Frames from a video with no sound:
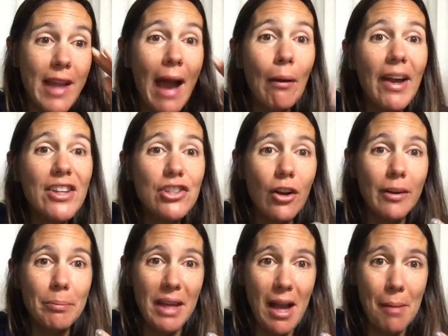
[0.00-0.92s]
now I
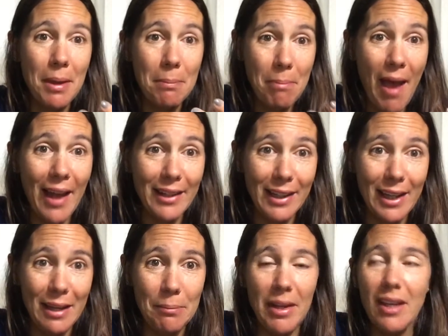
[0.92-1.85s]
start becoming
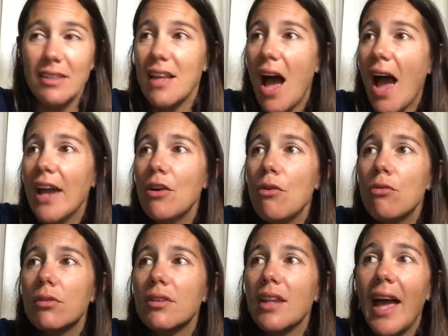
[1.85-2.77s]
panicky because I
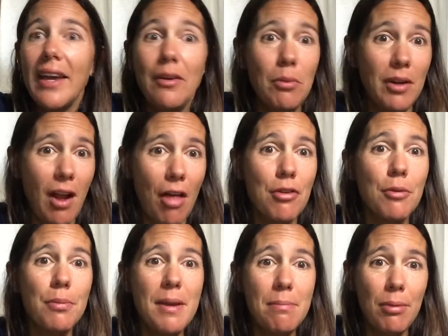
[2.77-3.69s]
don't like when
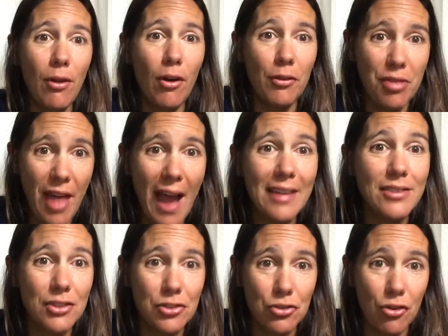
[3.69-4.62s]
other people are that
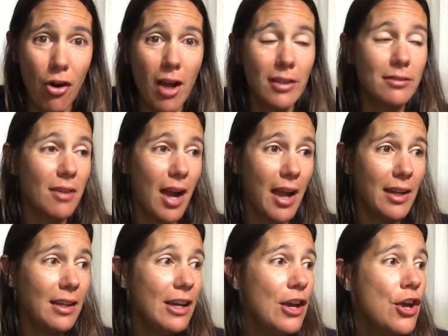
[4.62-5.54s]
distraught,
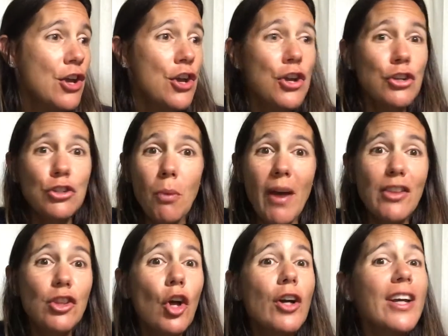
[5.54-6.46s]
right? So I
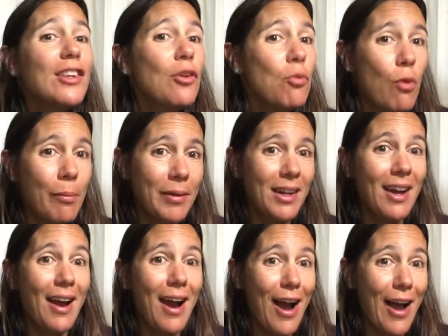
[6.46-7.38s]
look at the woman,
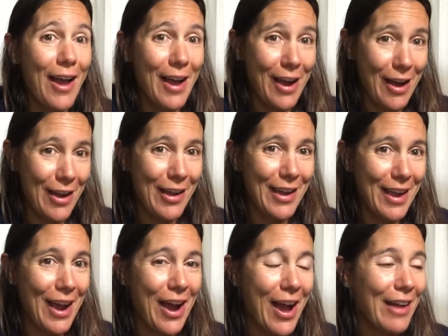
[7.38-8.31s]

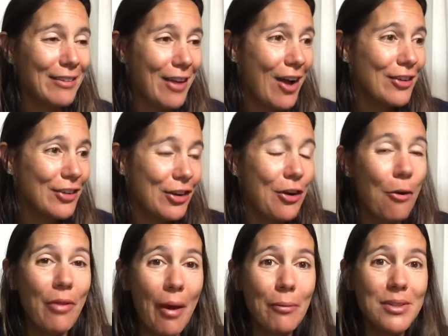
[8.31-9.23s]
that
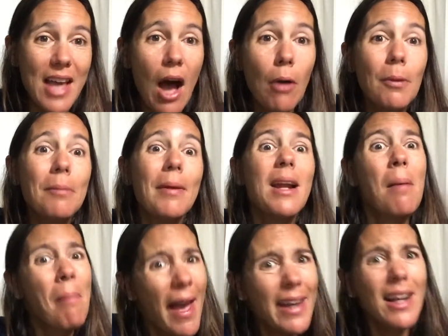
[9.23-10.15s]
was helping me, and
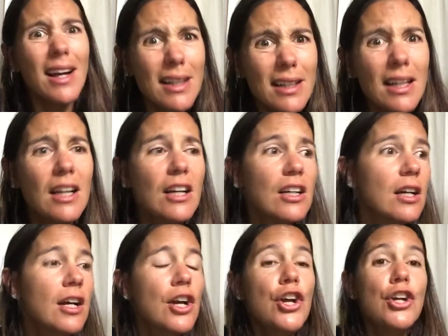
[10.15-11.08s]
I'm like,
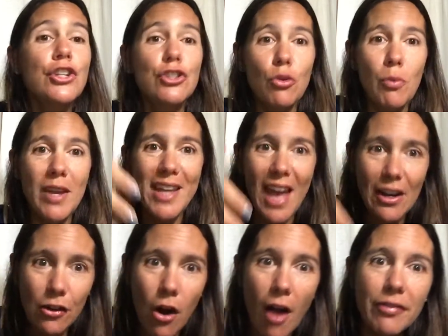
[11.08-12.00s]
so we get
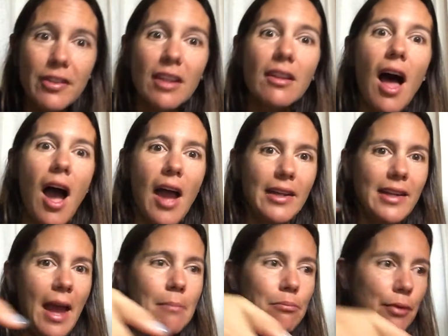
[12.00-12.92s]
her off the
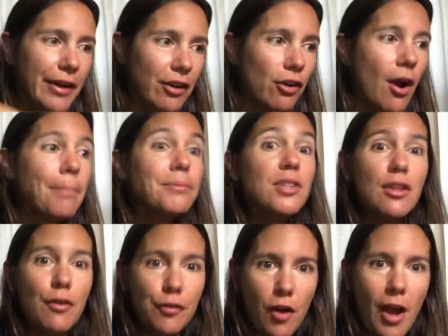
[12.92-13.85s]
line and bring her up to
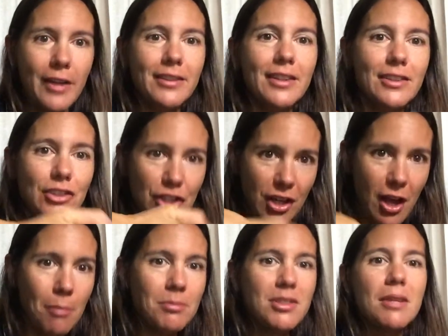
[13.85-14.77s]
the front. She
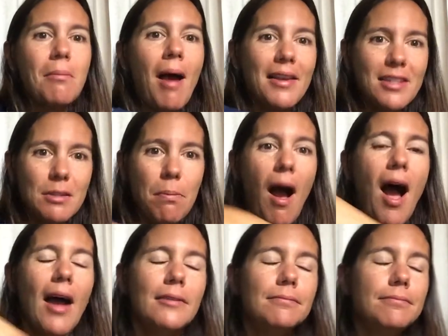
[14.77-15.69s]
comes to my
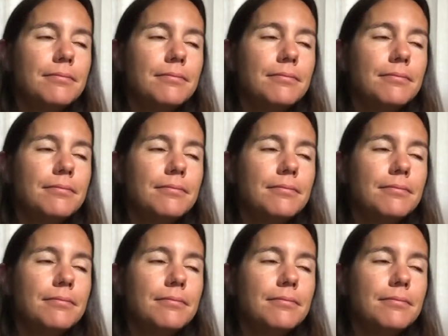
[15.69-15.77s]
spot